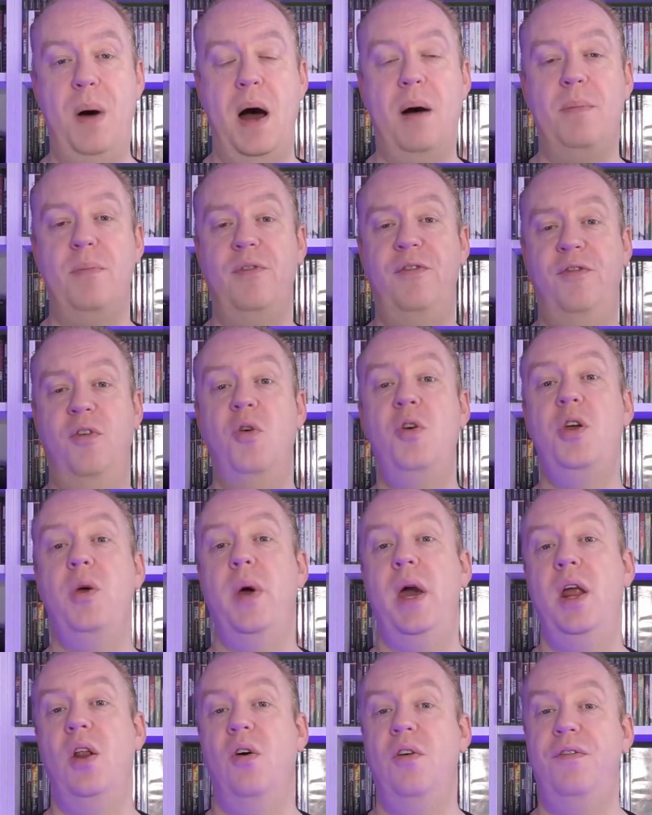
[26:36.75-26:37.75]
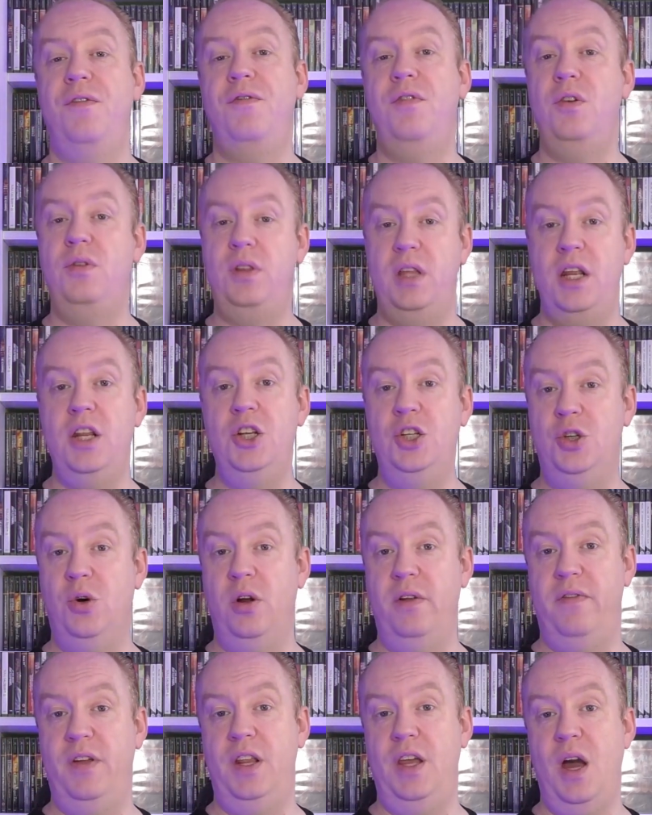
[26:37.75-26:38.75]
But before you head off, if you did
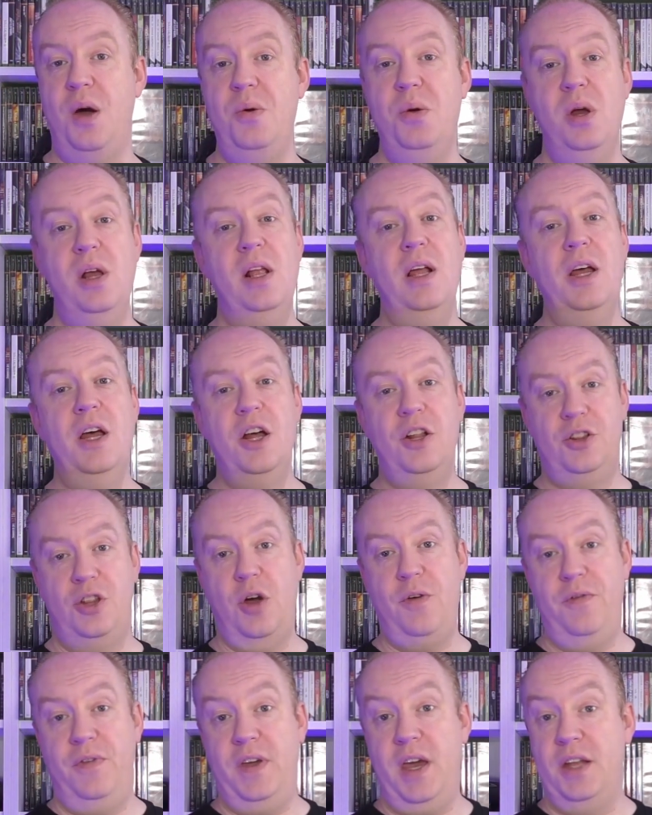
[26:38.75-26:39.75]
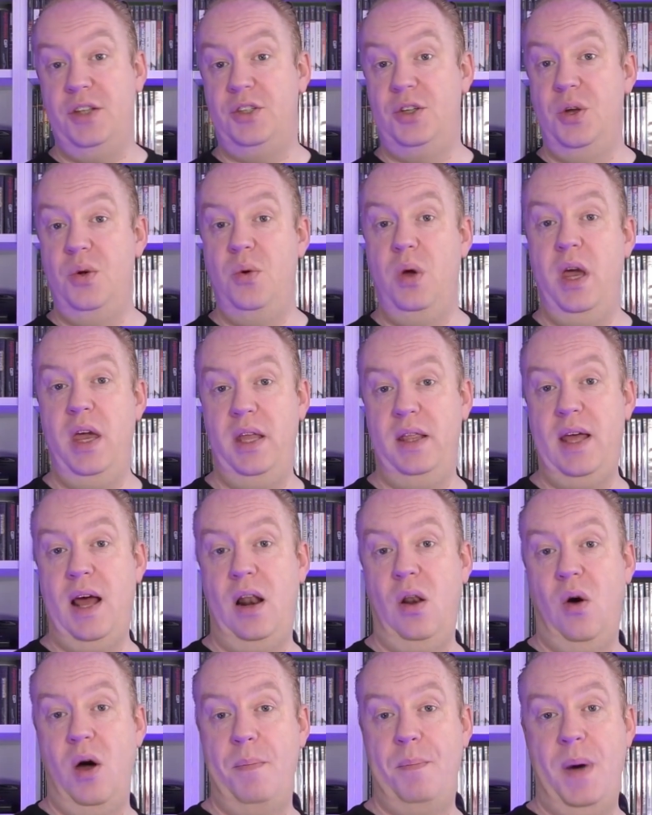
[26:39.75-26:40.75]
enjoy the video, don't forget to hit
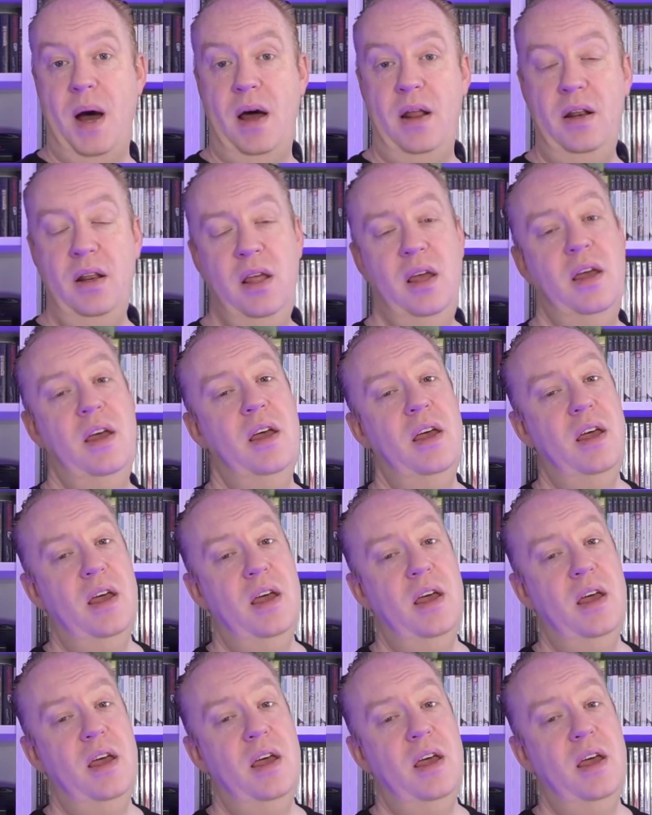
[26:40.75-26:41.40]
that like button.